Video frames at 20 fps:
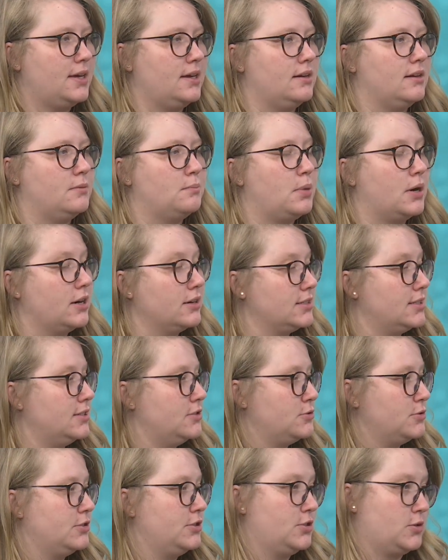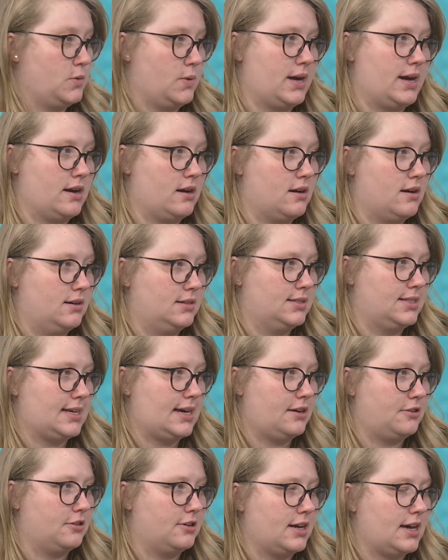in Park Central Square on
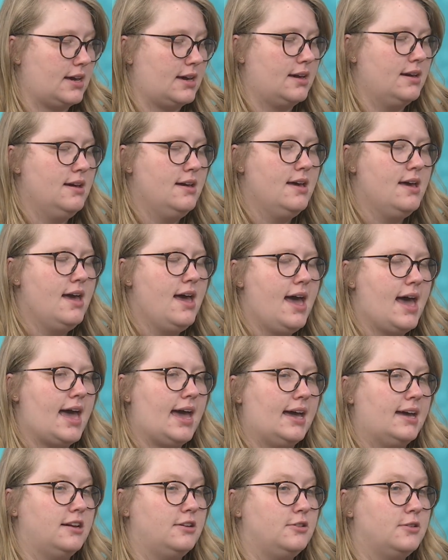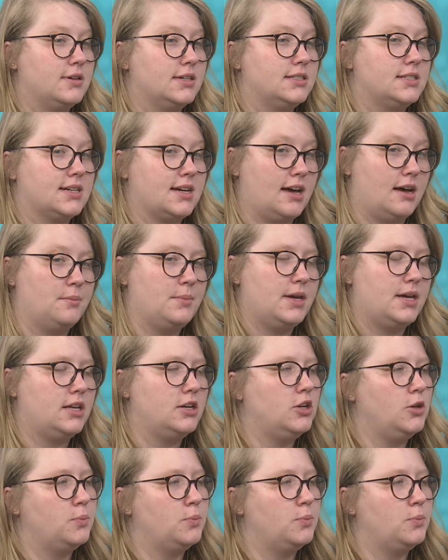Saturday, and you get to come in.